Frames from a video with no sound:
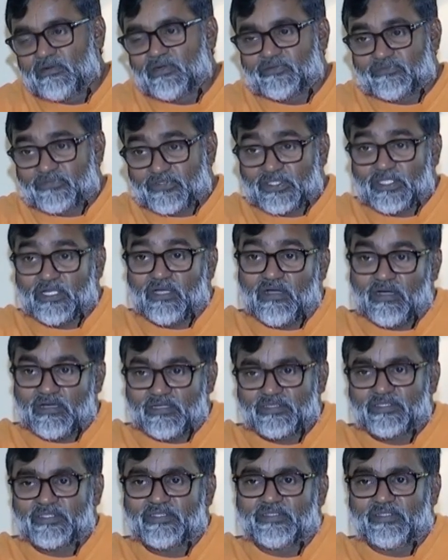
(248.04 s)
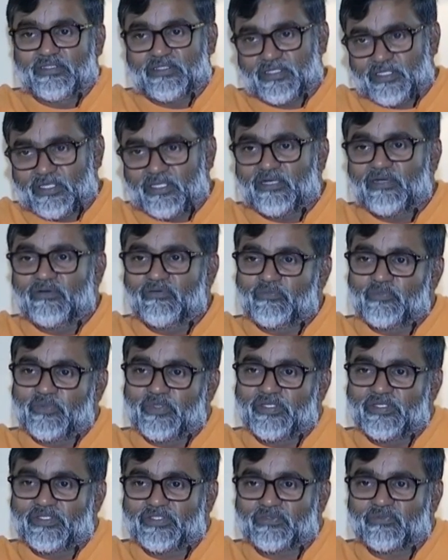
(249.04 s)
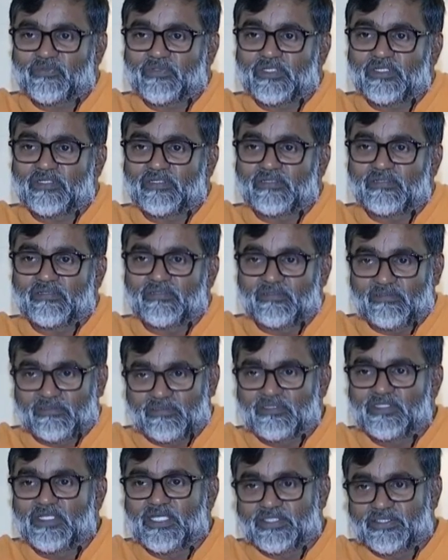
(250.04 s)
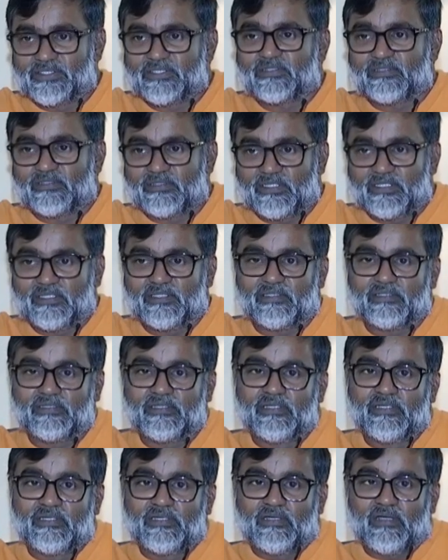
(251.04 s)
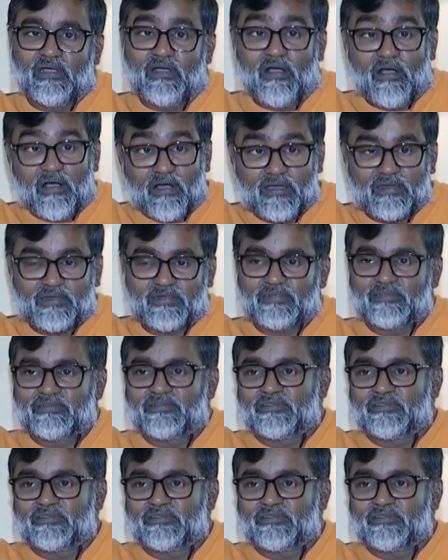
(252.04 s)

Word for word: of stars in it, like how PS1 does it, like, or